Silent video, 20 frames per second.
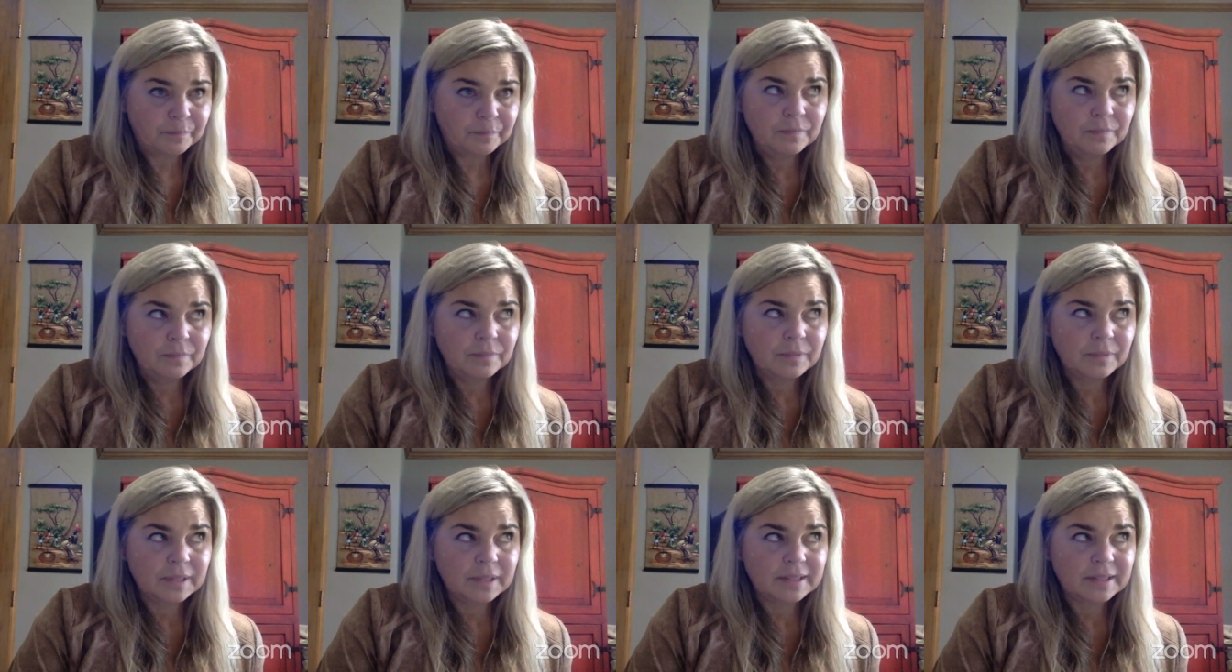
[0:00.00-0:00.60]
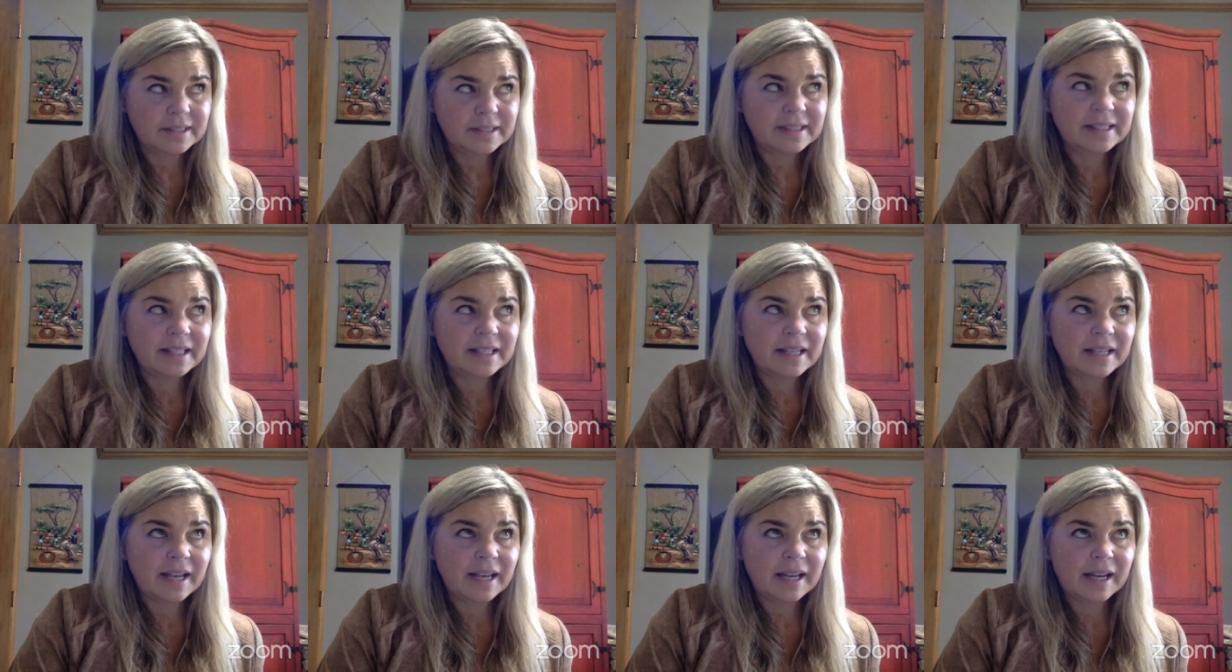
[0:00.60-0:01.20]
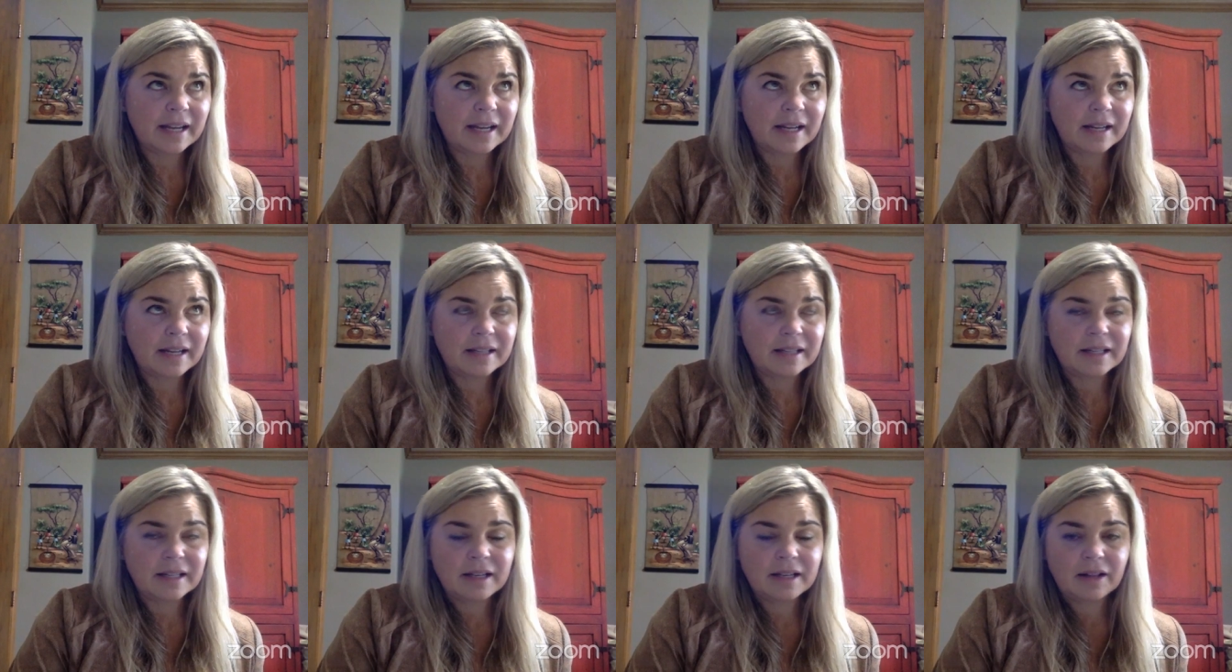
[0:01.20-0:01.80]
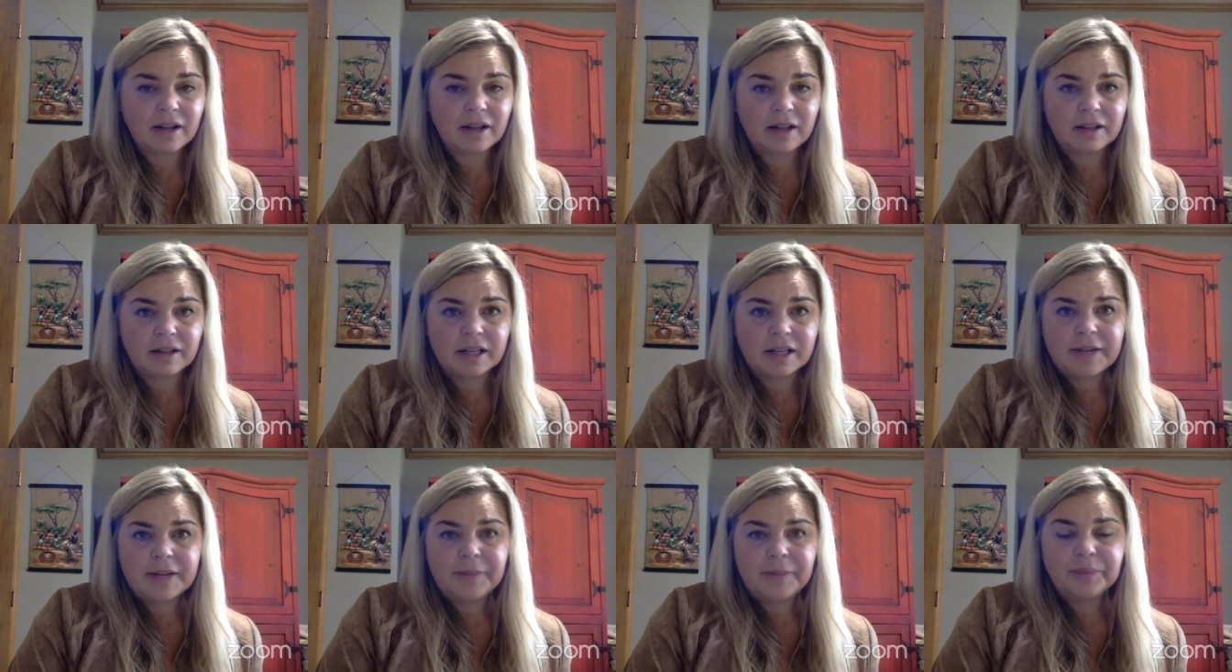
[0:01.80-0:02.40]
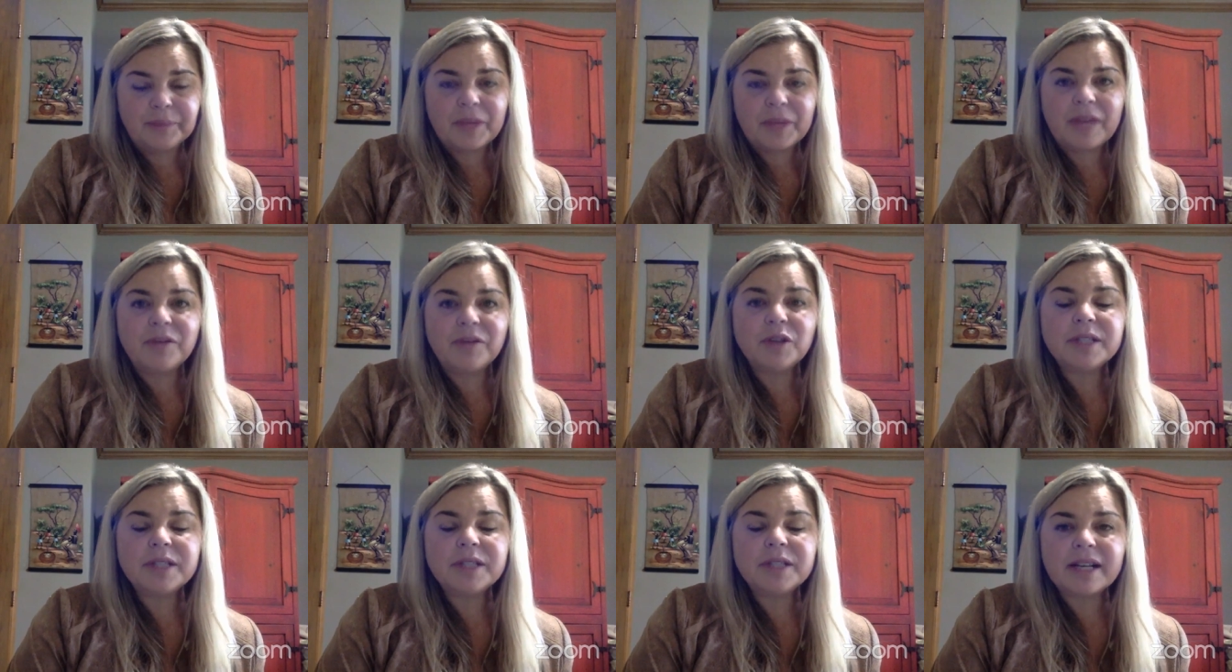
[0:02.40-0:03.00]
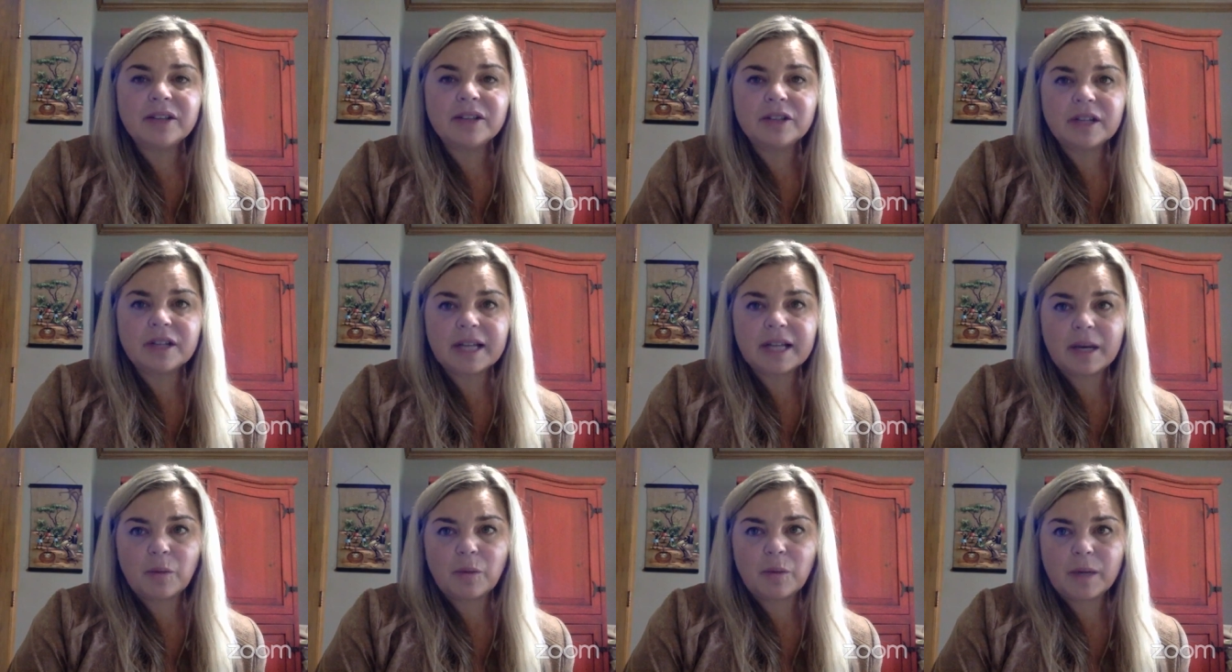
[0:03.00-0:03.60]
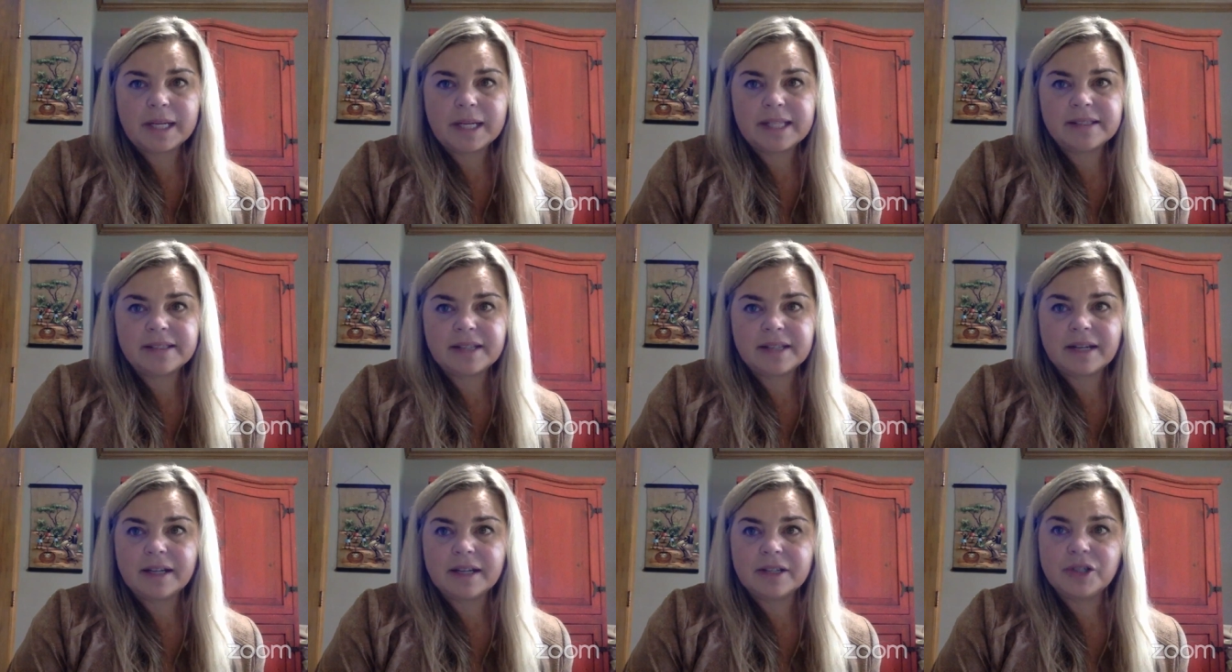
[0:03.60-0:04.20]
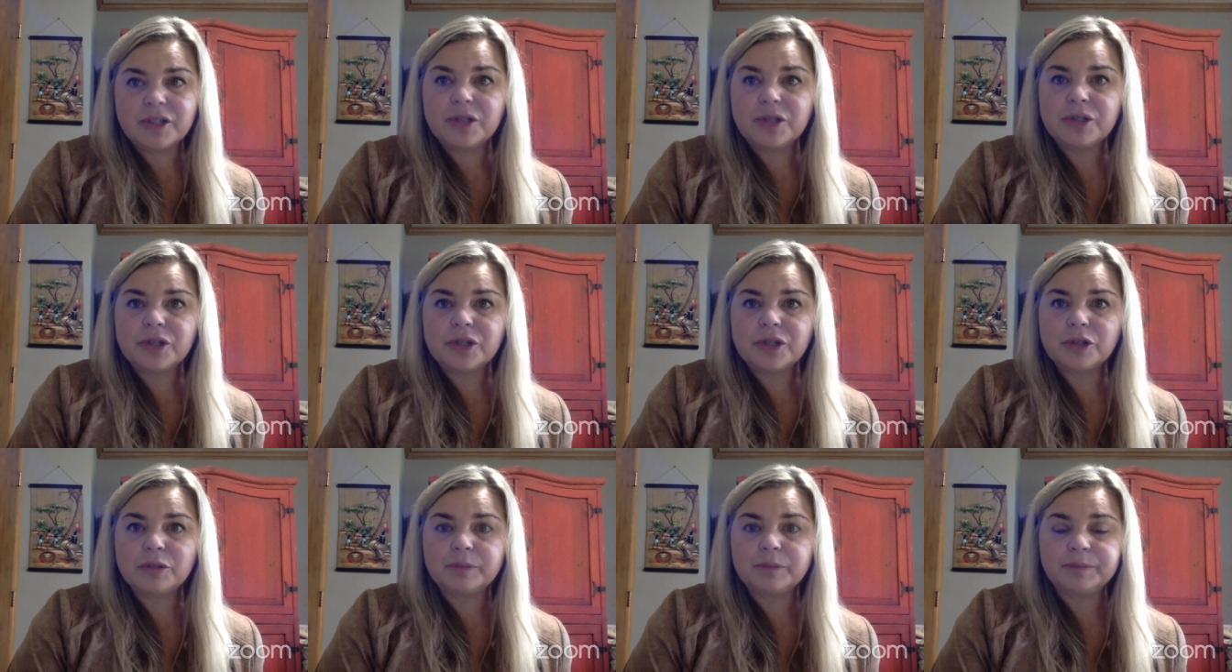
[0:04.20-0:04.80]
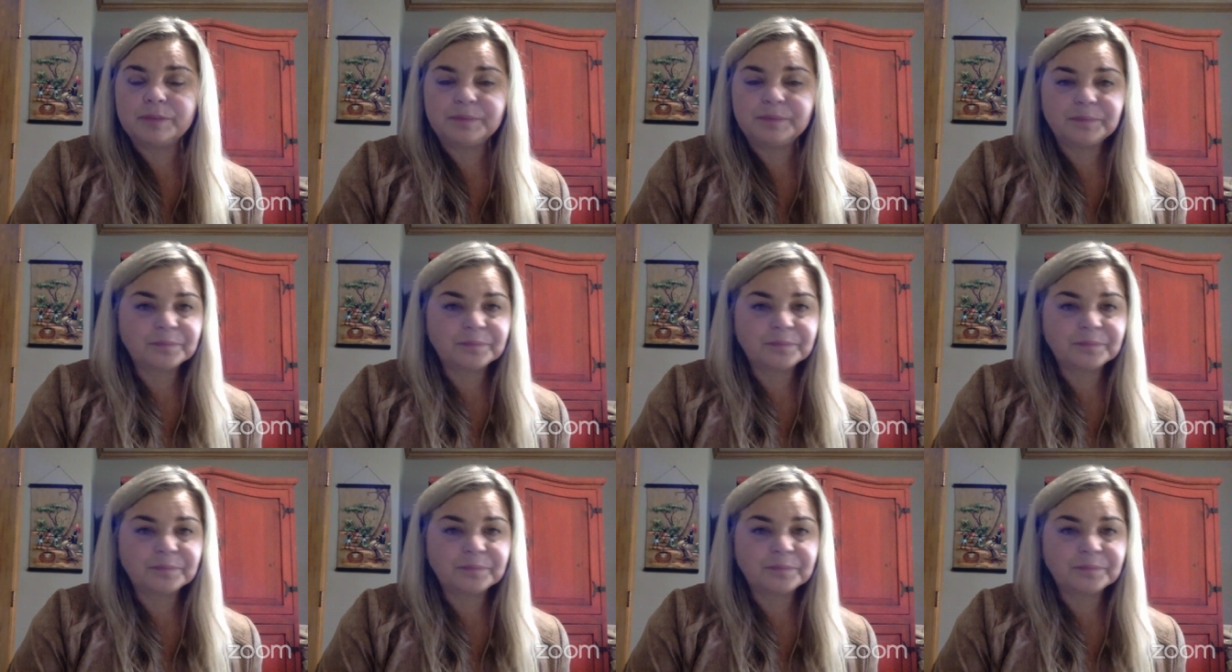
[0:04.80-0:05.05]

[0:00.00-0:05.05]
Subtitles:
That's C-A-N-N-E-L-L. If you take a look at what he's done on YouTube,